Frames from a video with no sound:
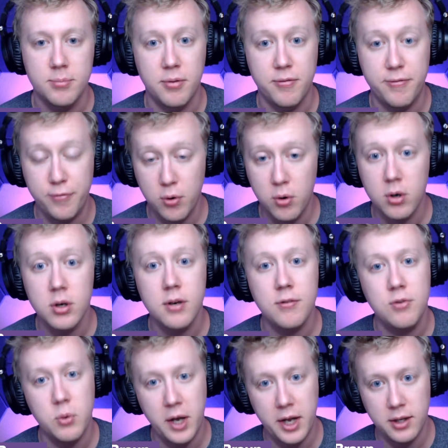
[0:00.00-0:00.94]
before,
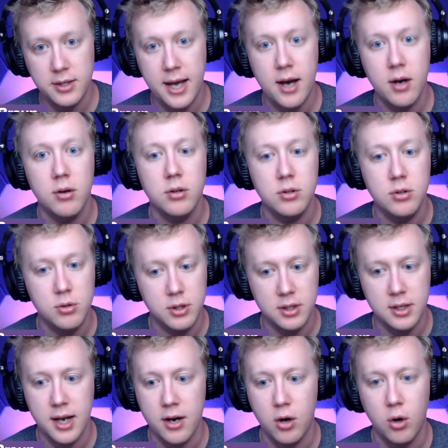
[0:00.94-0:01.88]
if you held out, you
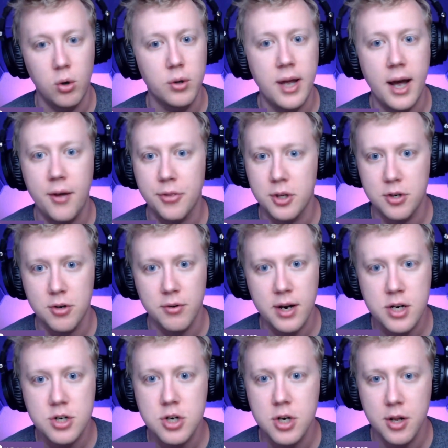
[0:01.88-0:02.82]
could kind of hold out the
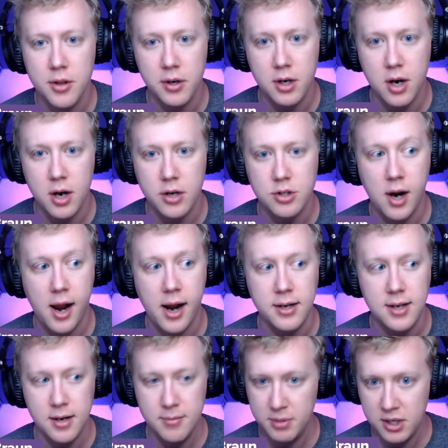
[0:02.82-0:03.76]
duration of the
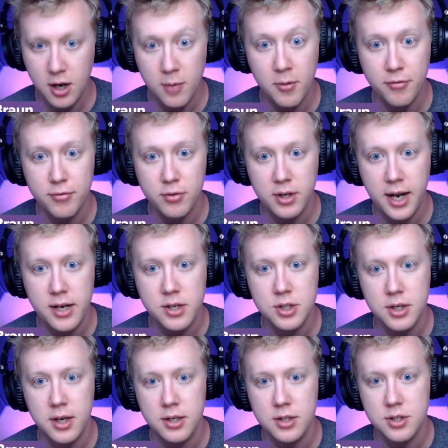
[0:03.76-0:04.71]
contract and become a free
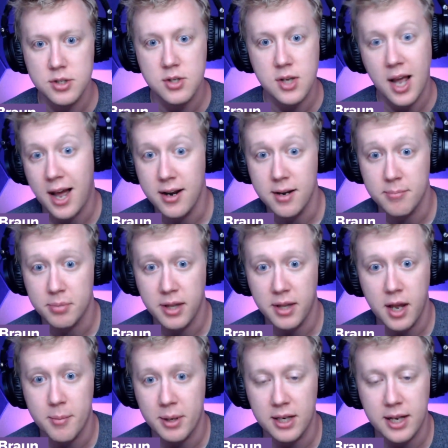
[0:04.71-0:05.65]
agent and just say, I didn't
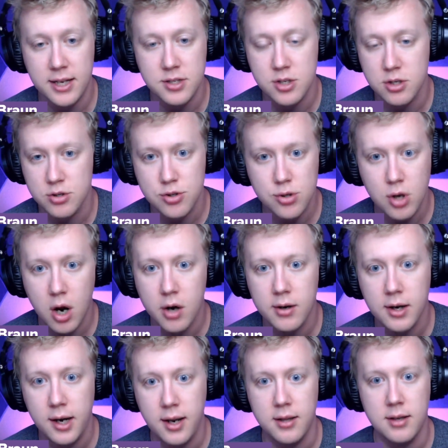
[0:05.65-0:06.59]
play on my last year,
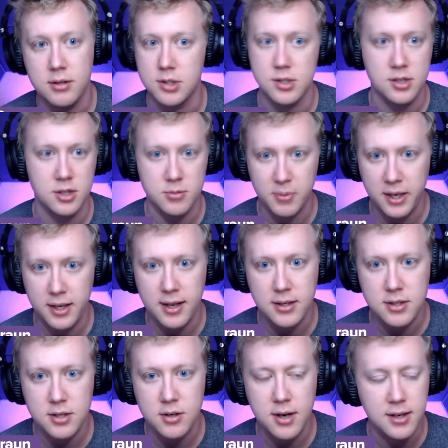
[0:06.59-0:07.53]
sorry, and then just explain
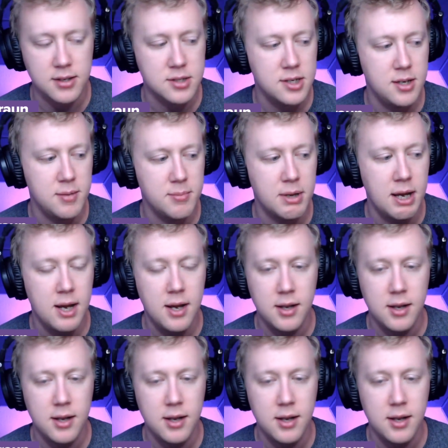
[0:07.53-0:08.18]
that to your next team.